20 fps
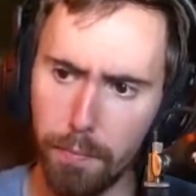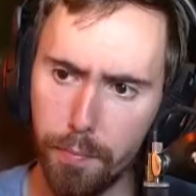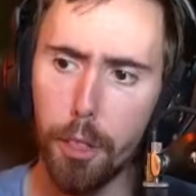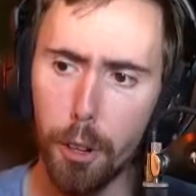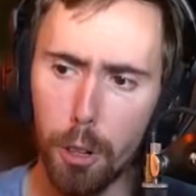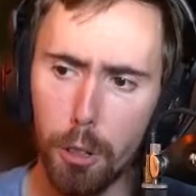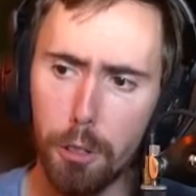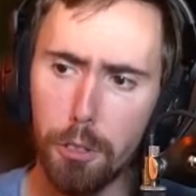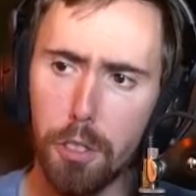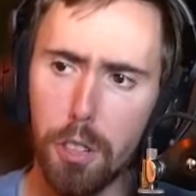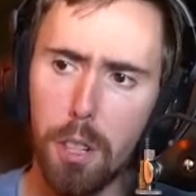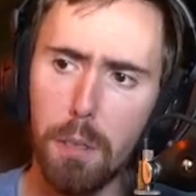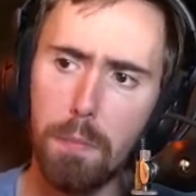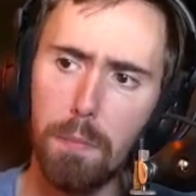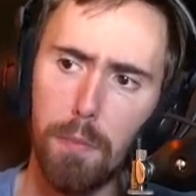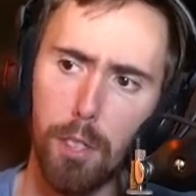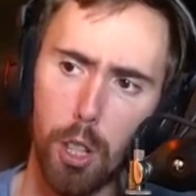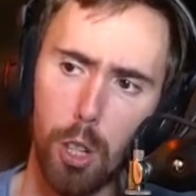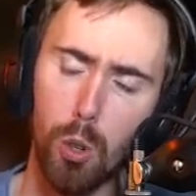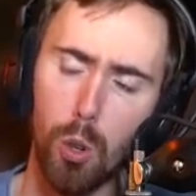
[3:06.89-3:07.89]
Thurstan,
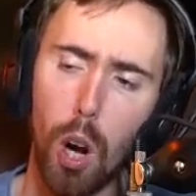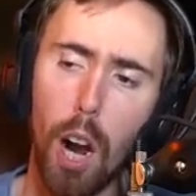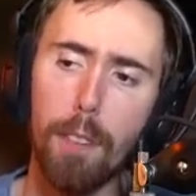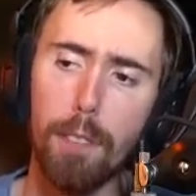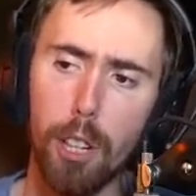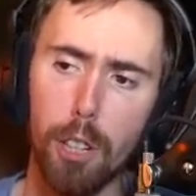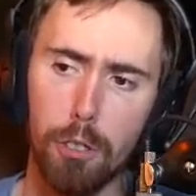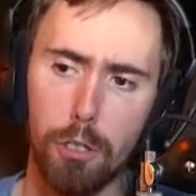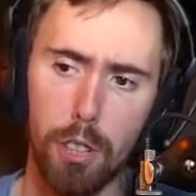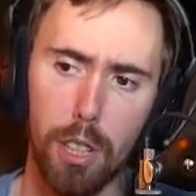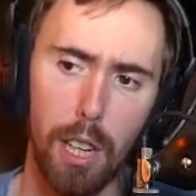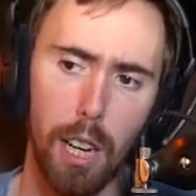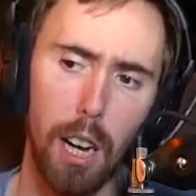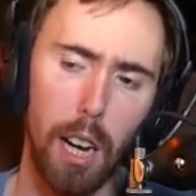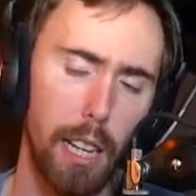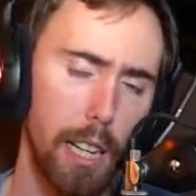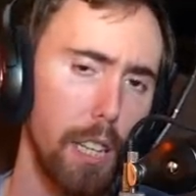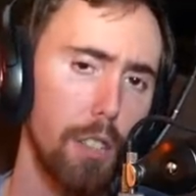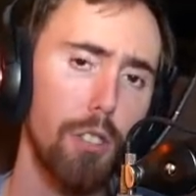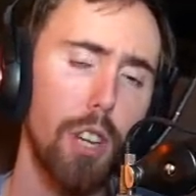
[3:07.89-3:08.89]
you're obviously
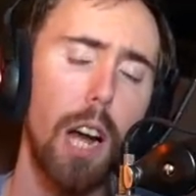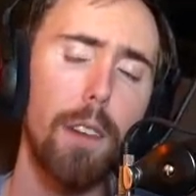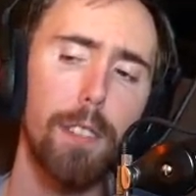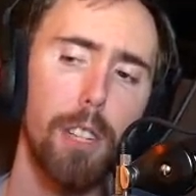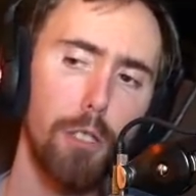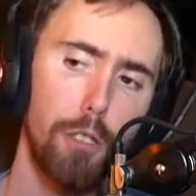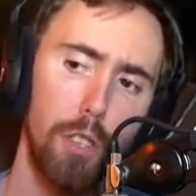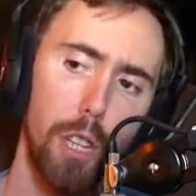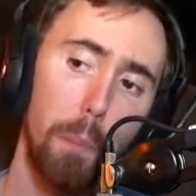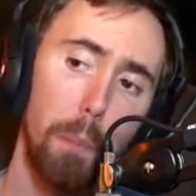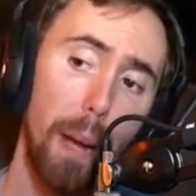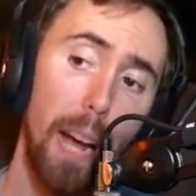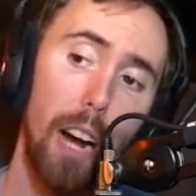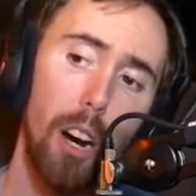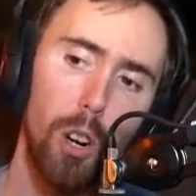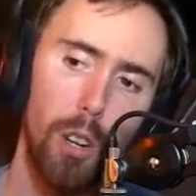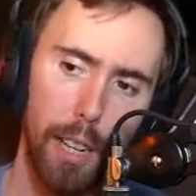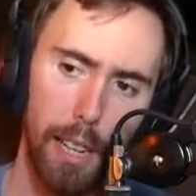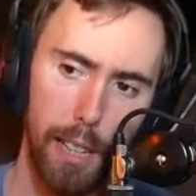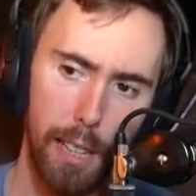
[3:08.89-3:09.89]
he's obviously a
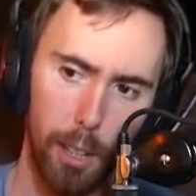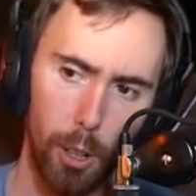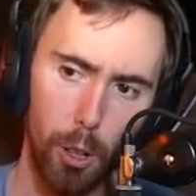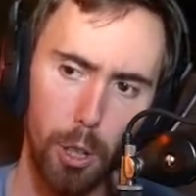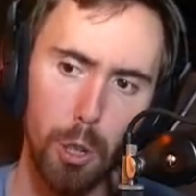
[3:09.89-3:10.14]
paladin here.